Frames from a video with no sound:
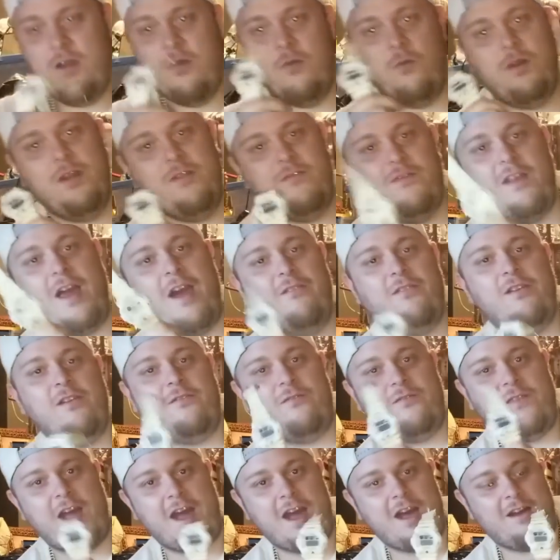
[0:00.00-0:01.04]
We've never
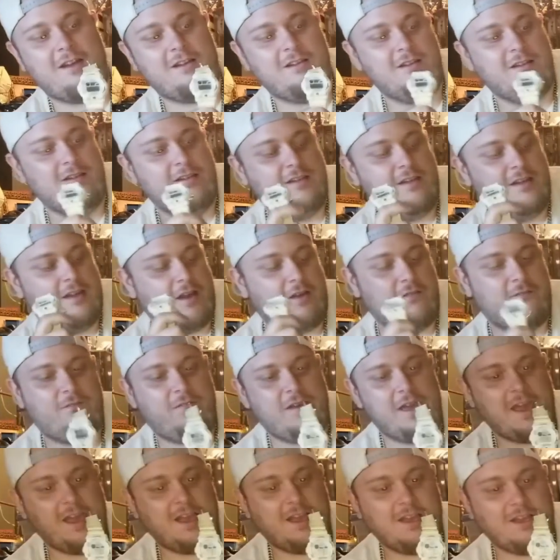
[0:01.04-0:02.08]
found a
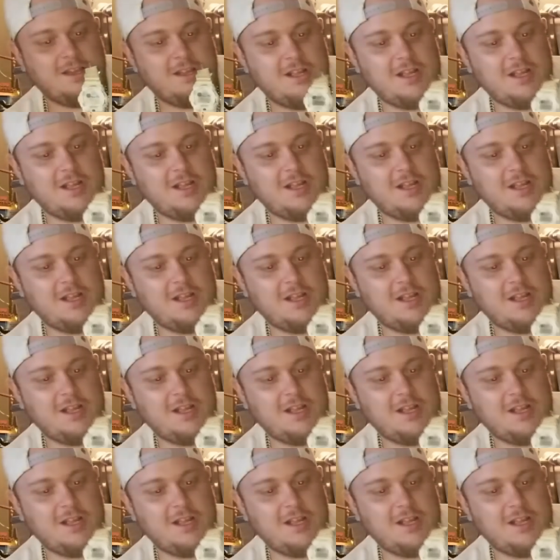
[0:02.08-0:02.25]
fake